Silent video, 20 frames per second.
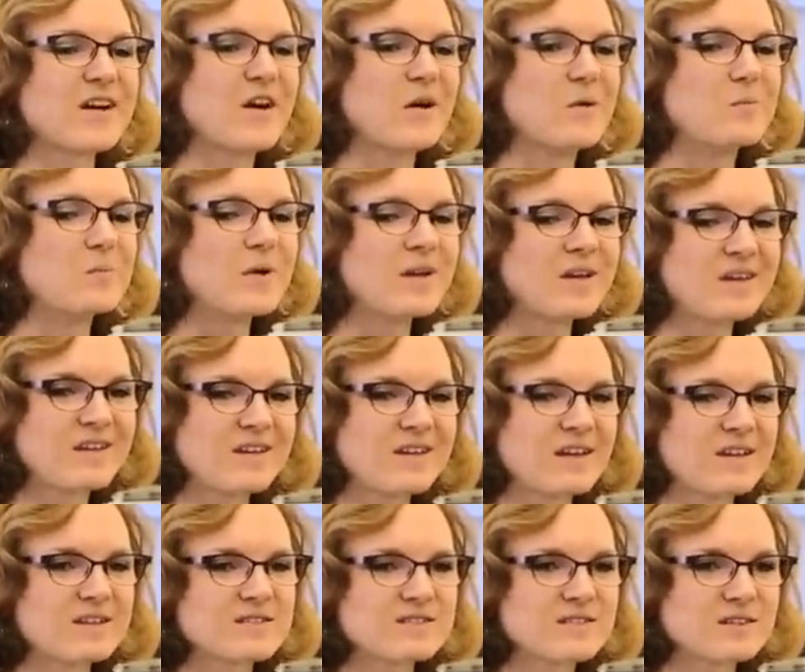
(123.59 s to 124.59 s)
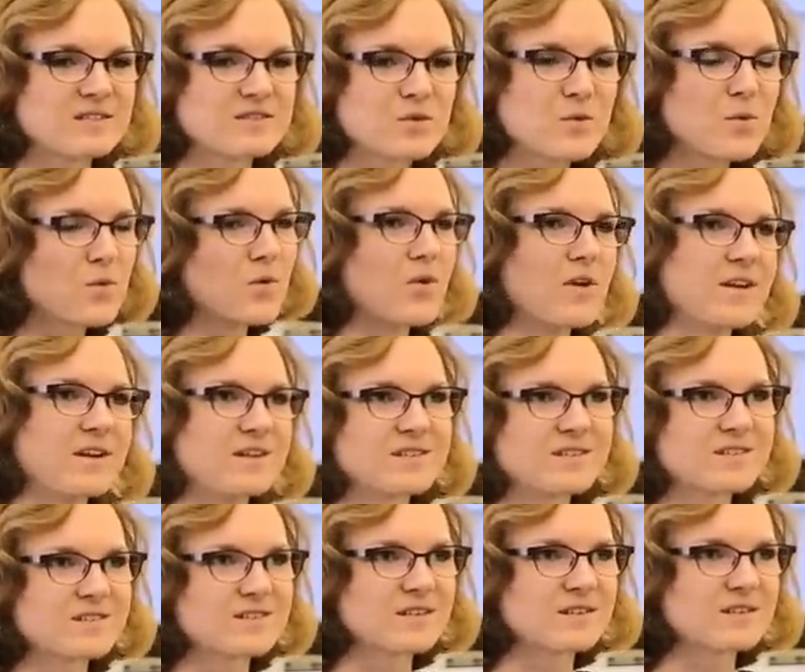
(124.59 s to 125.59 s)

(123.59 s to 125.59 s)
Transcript: Um, it's, it's cool and it's,